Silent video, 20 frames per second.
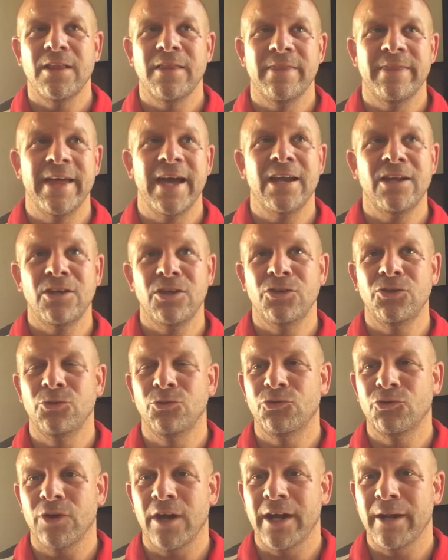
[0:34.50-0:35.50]
then
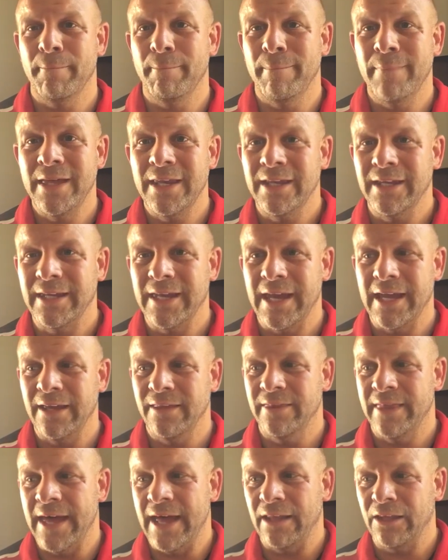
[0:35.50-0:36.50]
you try to
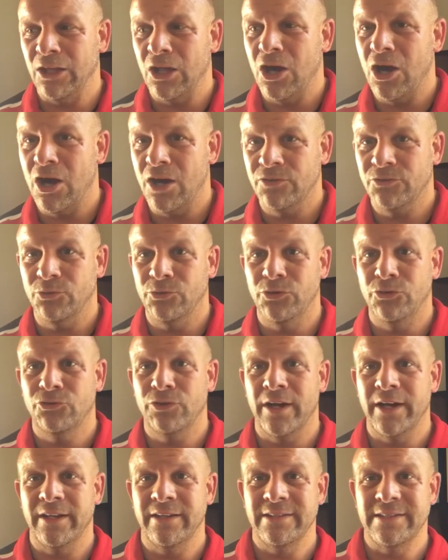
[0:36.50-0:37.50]
mitigate that loss or you
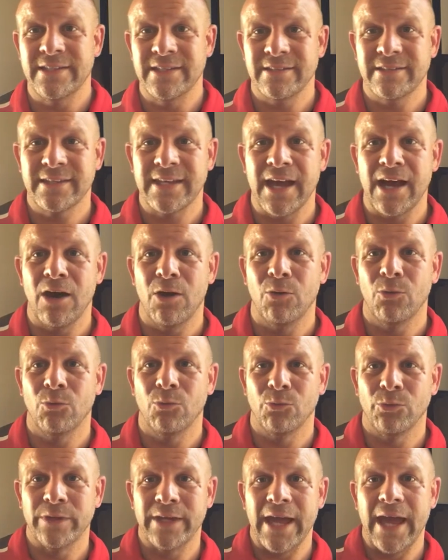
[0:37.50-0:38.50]
try to discount
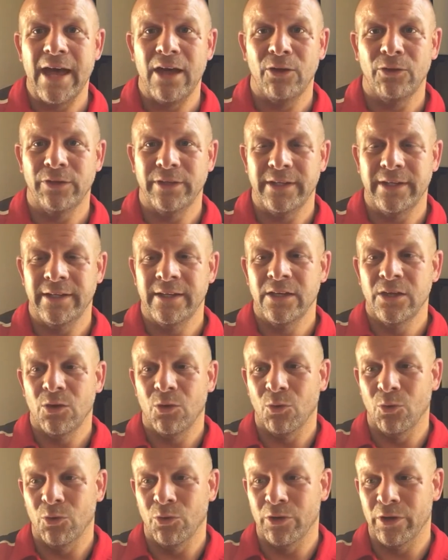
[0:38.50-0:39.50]
reality
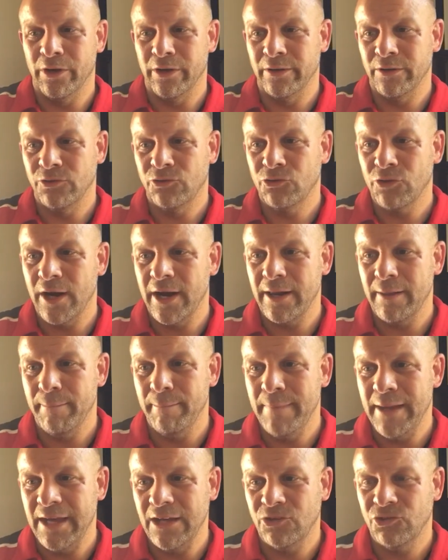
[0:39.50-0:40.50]
or try to
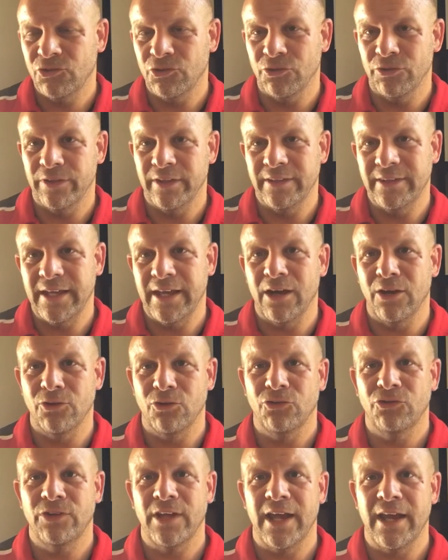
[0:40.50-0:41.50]
make sure that they
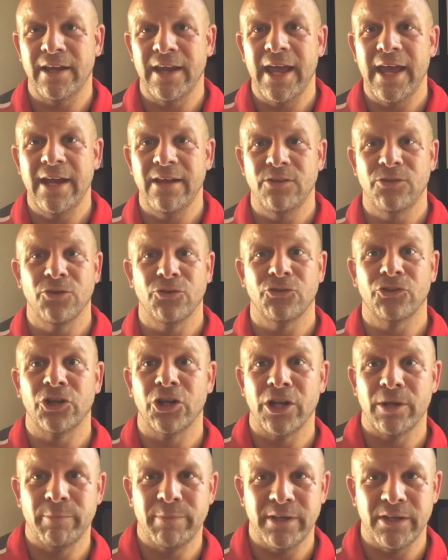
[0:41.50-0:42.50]
understand hey, there's
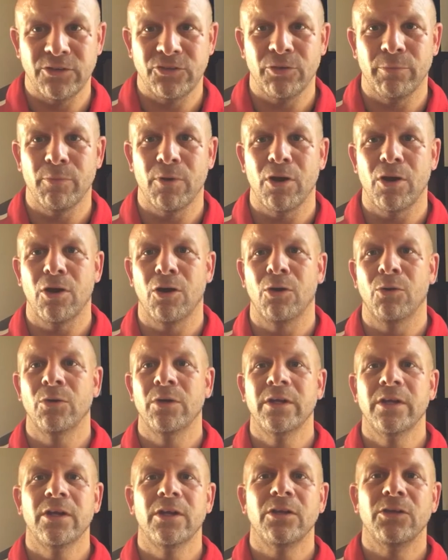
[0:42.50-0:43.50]
going to be a tomorrow
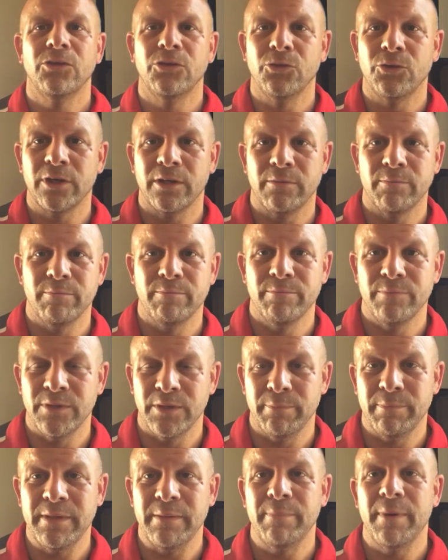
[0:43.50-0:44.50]
you can
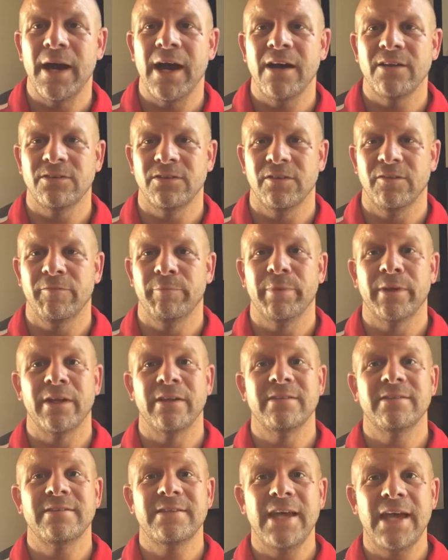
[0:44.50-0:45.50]
be positive. But
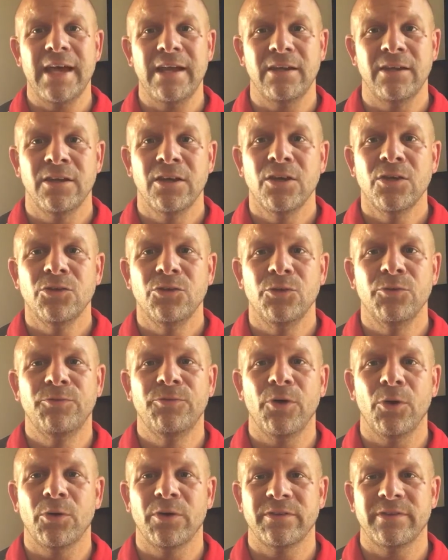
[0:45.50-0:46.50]
instead, you
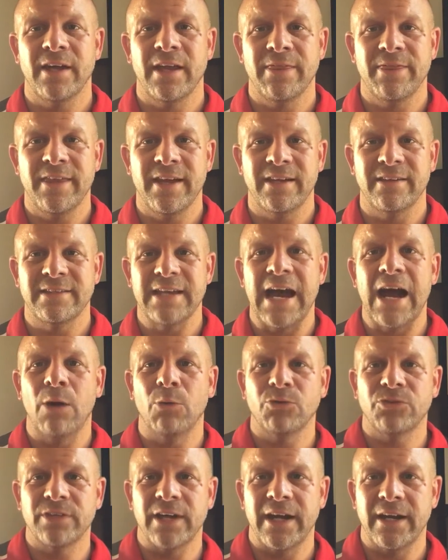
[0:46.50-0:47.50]
focus on things
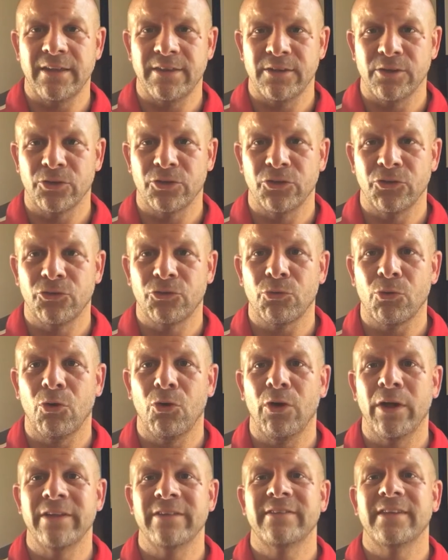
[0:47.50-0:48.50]
outside of their
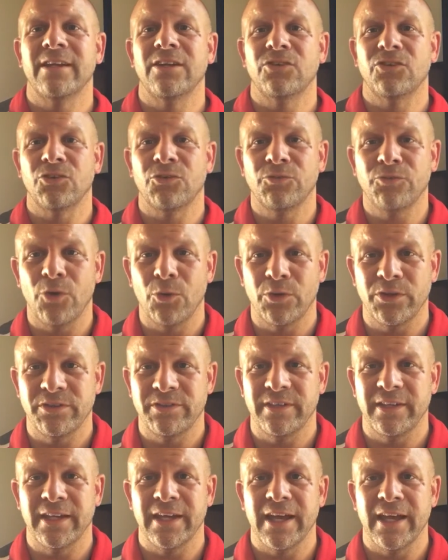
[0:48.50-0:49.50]
control instead of just
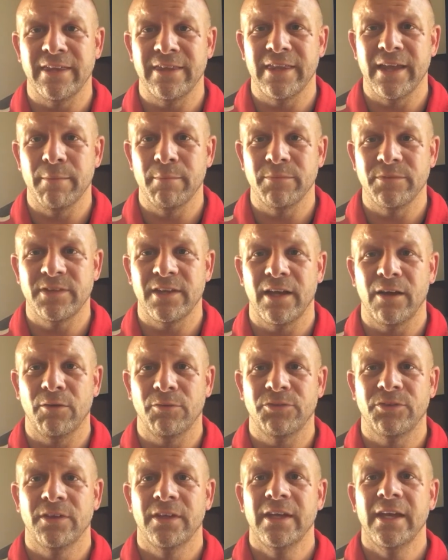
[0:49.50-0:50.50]
focusing on
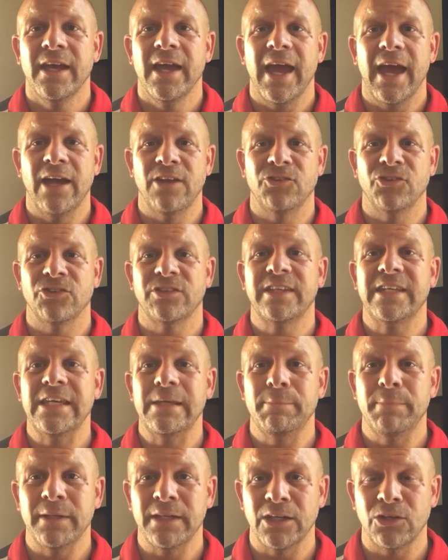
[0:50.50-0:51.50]
themselves and just
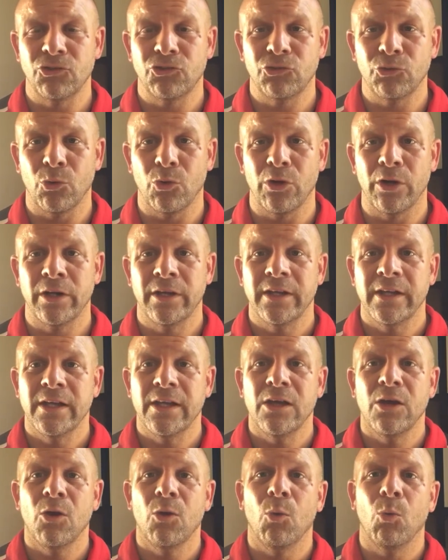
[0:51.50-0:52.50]
keeping it short.
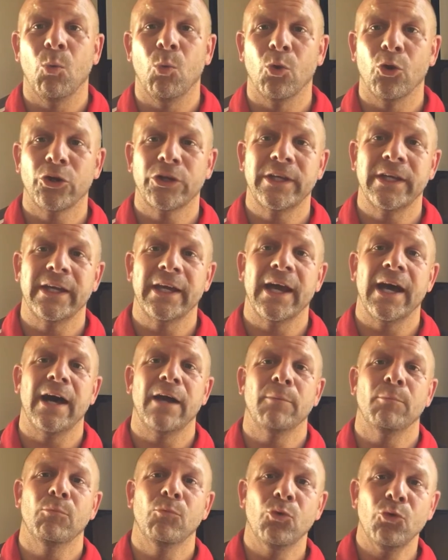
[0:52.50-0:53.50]
Working
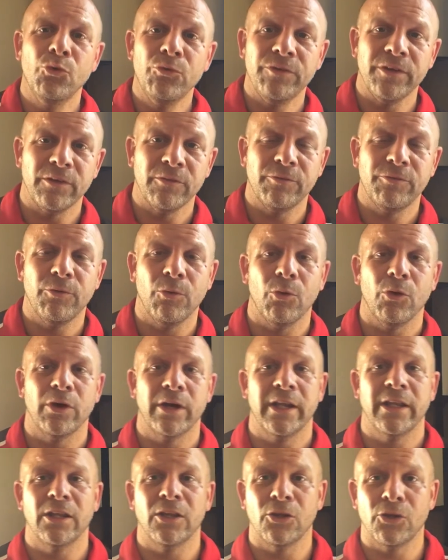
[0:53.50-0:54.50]
on moving
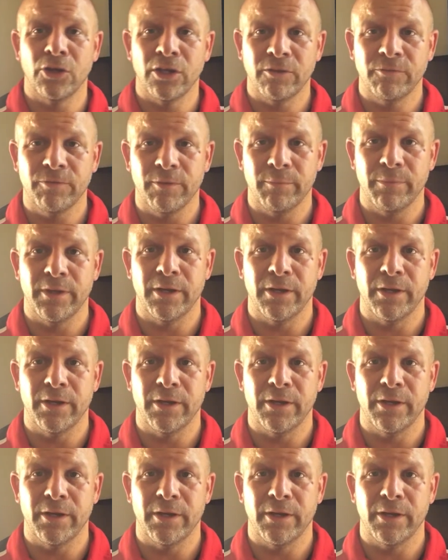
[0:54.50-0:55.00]
forward and learning from